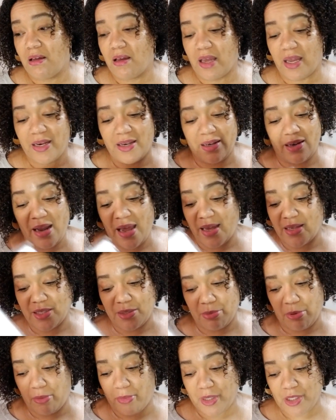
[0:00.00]
I didn't
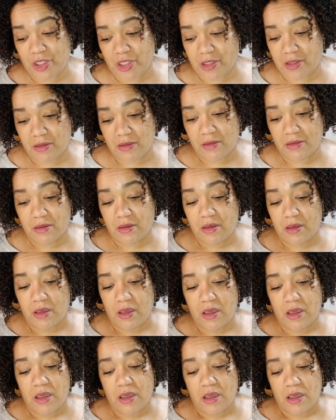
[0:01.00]
ask permission,
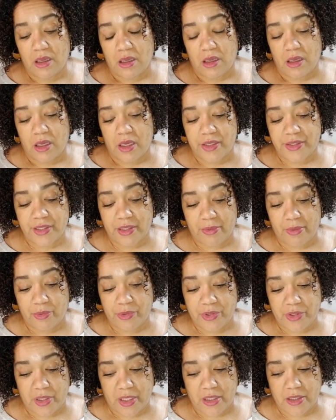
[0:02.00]
so I won't
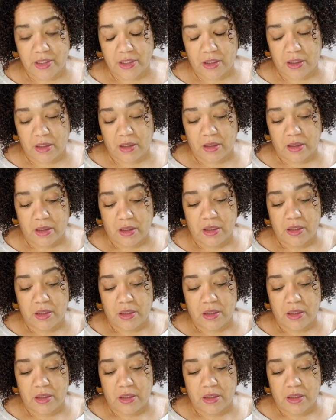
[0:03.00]
do that to her.